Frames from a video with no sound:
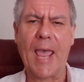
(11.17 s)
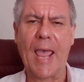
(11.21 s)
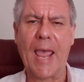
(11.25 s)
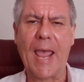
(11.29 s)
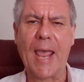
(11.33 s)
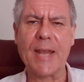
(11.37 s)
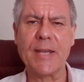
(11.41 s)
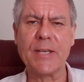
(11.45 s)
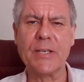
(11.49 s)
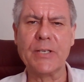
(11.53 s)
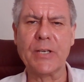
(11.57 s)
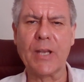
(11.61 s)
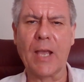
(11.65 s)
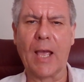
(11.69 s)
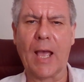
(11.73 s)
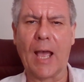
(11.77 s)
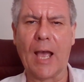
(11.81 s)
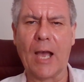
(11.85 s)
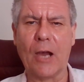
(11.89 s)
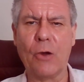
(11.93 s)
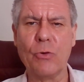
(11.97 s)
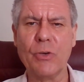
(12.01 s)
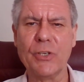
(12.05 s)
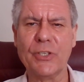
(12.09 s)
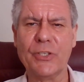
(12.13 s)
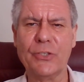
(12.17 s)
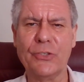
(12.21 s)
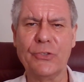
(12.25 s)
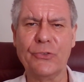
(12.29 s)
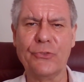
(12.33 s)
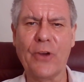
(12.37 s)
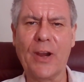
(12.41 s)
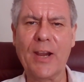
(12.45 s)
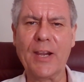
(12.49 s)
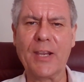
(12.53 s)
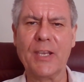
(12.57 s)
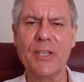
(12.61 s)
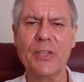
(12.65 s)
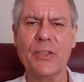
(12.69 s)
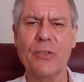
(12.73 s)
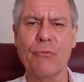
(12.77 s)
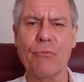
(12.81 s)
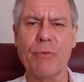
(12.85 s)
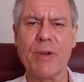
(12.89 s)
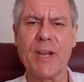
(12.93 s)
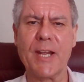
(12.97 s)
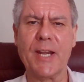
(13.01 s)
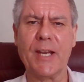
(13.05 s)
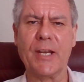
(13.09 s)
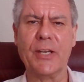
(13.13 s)
And I was struck in the
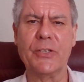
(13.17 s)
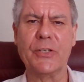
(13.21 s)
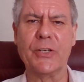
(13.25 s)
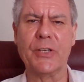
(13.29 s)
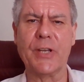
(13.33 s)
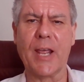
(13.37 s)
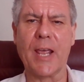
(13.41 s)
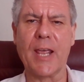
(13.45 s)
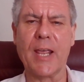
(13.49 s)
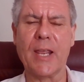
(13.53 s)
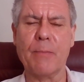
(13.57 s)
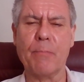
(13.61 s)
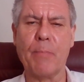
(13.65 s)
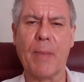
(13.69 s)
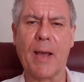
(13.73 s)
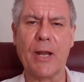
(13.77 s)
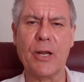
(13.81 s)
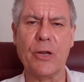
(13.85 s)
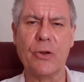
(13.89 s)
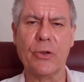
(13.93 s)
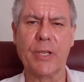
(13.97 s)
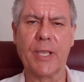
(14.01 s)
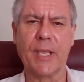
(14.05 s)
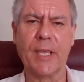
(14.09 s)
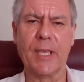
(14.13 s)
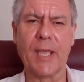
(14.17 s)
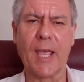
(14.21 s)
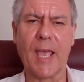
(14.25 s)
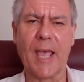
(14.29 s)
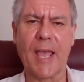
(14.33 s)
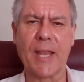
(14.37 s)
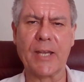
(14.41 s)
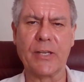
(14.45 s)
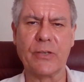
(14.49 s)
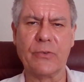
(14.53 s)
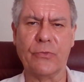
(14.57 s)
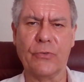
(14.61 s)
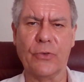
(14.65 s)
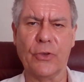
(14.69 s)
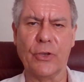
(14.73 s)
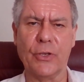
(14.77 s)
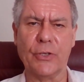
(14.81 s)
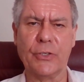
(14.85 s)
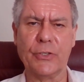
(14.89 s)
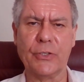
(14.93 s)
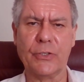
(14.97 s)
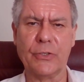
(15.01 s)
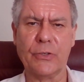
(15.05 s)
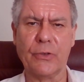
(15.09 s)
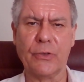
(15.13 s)
reading today by looking at
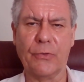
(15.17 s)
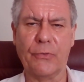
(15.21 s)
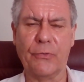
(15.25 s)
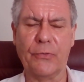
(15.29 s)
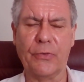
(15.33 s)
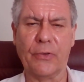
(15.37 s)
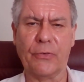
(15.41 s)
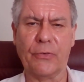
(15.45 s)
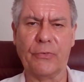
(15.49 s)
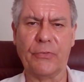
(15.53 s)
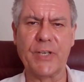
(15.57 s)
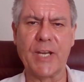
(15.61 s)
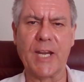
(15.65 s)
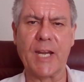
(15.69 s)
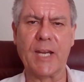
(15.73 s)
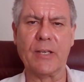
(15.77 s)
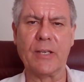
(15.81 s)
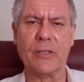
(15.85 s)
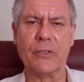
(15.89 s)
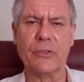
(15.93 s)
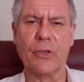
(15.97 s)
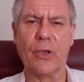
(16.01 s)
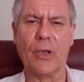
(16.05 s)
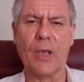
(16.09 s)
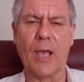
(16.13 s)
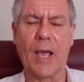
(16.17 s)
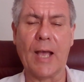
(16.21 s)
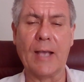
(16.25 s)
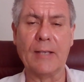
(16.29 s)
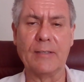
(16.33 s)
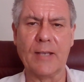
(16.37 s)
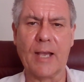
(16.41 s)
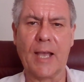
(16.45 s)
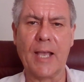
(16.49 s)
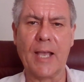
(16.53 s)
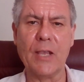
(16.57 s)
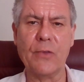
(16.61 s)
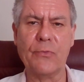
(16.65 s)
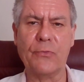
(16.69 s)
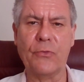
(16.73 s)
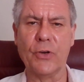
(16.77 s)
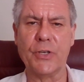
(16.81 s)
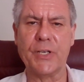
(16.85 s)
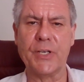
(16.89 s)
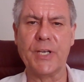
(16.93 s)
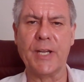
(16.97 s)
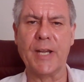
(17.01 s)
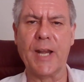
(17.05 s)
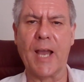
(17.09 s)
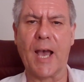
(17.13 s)
verse 15. So Isaiah
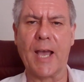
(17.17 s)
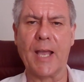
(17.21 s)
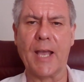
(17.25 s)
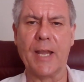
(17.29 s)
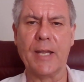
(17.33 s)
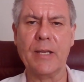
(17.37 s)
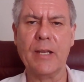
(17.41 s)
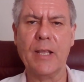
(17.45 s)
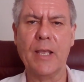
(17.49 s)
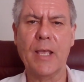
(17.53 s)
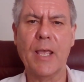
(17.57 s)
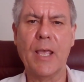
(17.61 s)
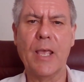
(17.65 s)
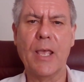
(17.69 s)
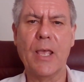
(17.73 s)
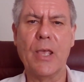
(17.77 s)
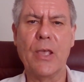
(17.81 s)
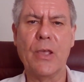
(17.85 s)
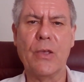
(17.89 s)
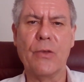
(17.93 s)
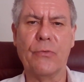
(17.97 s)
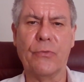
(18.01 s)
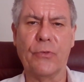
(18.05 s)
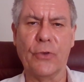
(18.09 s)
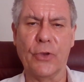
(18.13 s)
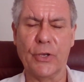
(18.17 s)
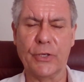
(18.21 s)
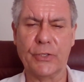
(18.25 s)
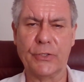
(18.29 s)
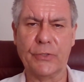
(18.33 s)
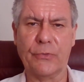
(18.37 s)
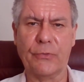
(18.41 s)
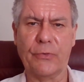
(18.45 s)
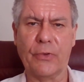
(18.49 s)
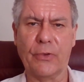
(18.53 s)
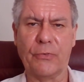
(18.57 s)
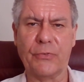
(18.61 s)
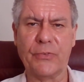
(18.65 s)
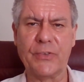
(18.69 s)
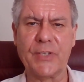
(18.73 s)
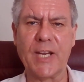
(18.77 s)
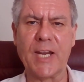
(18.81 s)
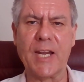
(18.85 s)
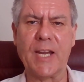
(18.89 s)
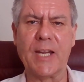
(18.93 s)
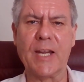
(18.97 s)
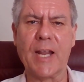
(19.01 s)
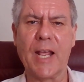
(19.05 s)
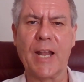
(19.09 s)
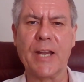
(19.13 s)
49, verse
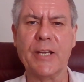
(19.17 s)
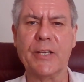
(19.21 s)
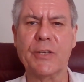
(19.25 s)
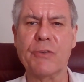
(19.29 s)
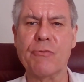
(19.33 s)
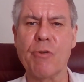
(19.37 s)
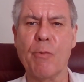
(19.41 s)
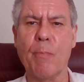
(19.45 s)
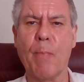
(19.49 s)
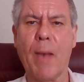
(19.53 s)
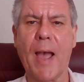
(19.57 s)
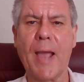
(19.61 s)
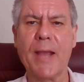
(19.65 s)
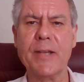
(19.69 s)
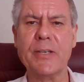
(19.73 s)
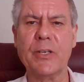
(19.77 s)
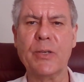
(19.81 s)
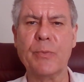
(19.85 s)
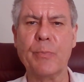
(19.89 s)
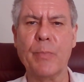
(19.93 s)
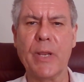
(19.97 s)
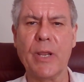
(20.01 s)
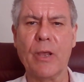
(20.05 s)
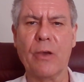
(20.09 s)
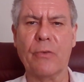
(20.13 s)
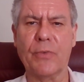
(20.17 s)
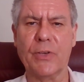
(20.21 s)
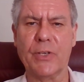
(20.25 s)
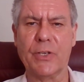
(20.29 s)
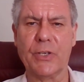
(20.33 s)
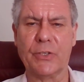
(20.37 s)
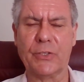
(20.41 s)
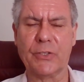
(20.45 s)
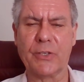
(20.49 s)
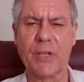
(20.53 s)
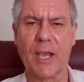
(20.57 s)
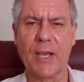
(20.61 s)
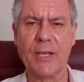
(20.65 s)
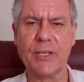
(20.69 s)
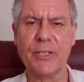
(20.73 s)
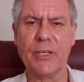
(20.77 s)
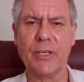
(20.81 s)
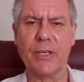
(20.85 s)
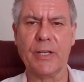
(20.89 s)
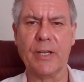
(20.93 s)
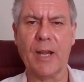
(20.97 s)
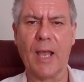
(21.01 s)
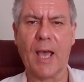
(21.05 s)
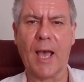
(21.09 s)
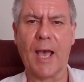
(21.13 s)
15. And it reminded me of a
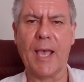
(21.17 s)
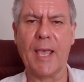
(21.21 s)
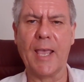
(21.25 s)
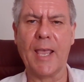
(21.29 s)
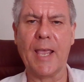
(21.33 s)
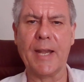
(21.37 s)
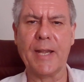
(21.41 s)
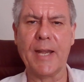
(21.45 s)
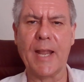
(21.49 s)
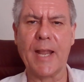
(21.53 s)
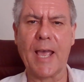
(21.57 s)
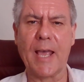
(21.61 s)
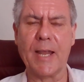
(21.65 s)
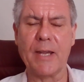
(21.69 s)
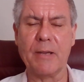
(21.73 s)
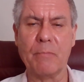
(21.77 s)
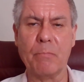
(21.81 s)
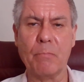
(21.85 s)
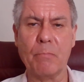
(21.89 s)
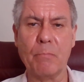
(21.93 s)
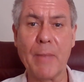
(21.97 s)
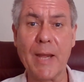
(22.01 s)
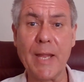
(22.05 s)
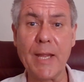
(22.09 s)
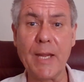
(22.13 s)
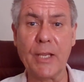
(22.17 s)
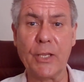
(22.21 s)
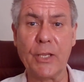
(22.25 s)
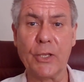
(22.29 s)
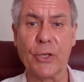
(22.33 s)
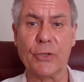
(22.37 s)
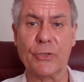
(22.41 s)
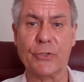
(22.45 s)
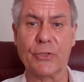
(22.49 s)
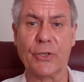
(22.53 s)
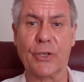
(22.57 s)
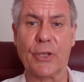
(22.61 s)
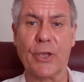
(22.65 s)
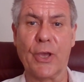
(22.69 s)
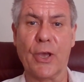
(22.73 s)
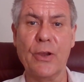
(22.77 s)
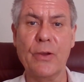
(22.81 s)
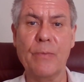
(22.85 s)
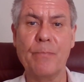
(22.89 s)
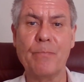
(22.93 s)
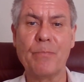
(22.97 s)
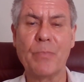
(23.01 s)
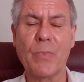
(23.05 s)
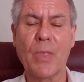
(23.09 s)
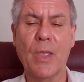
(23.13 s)
discussion I had had many years
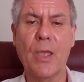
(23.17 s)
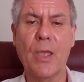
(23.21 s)
ago